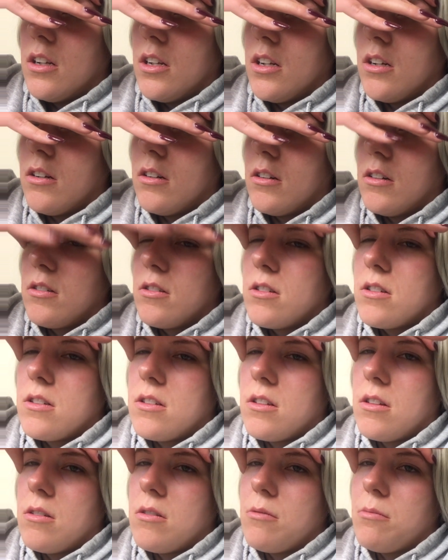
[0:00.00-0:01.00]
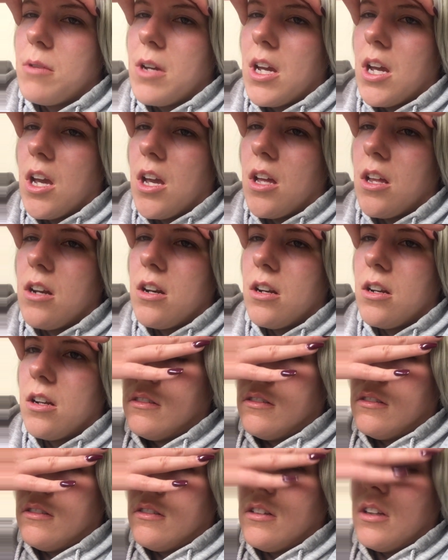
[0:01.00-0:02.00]
It hurts so bad.
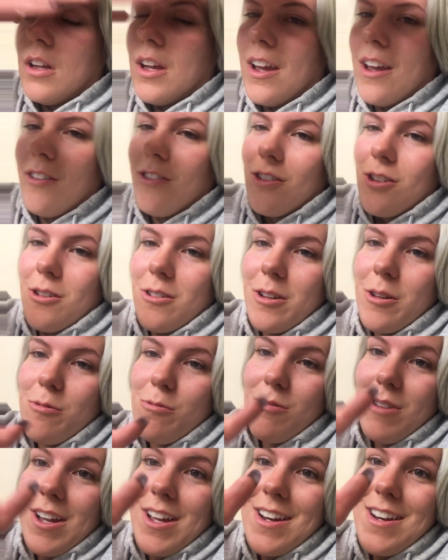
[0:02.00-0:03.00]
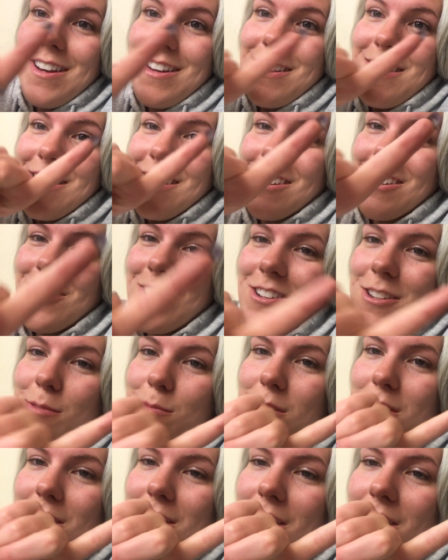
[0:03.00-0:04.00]
Well, I have to go get one
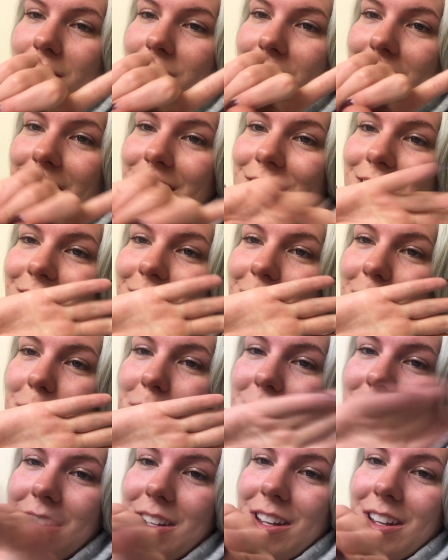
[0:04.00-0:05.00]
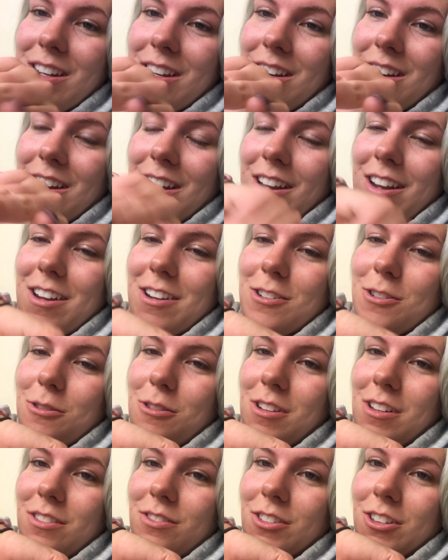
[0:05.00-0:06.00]
Christmas gift and then I'm done. I
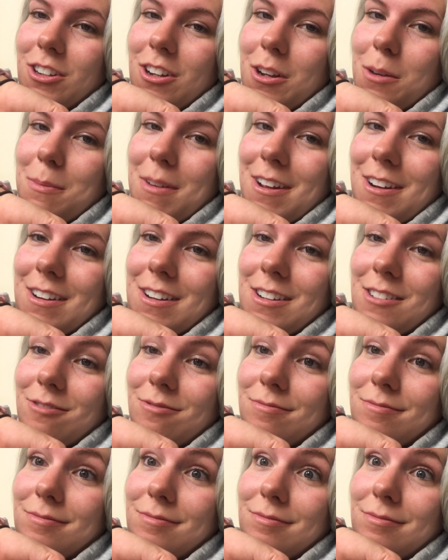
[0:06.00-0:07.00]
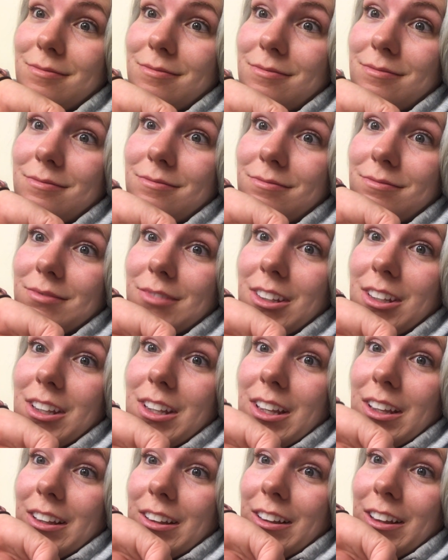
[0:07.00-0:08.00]
totally forgot about it.
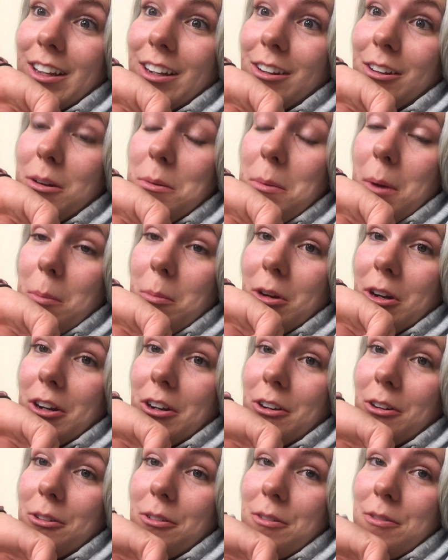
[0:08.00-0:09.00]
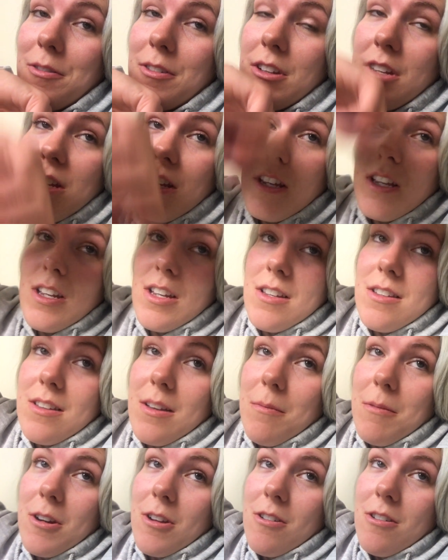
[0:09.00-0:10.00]
Glad I remembered.
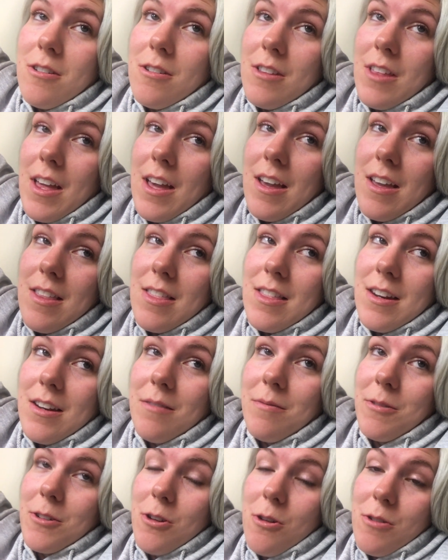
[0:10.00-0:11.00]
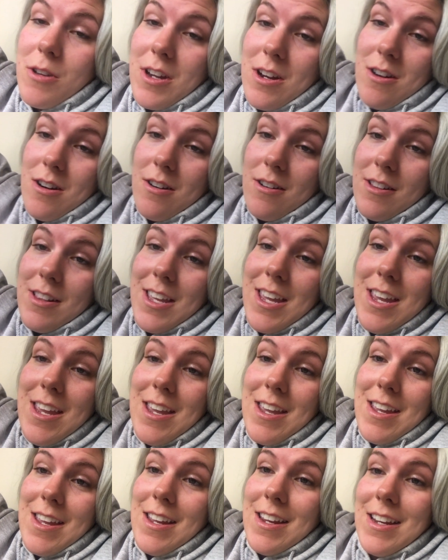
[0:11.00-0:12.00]
So I'm gonna go do that and then I'm gonna go get Harley.
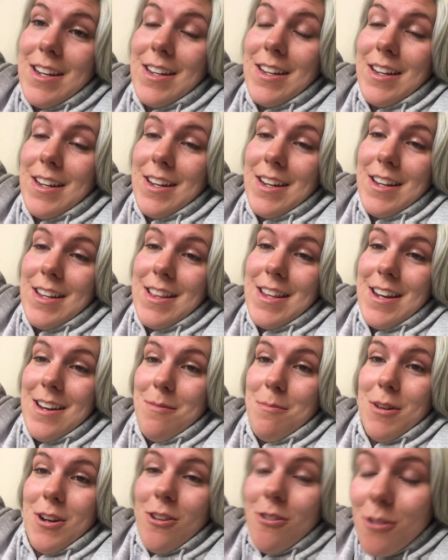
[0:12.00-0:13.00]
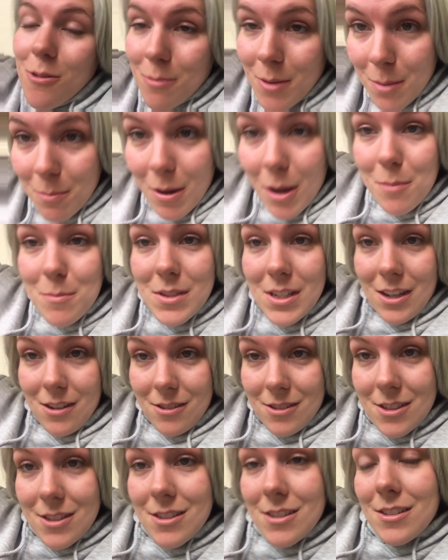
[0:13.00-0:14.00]
And then I'm gonna go to my mom's
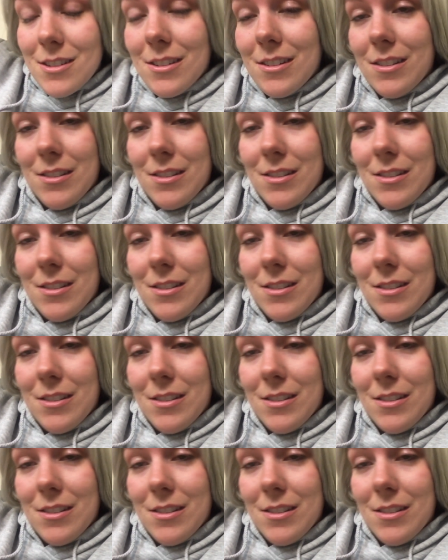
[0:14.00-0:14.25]
house.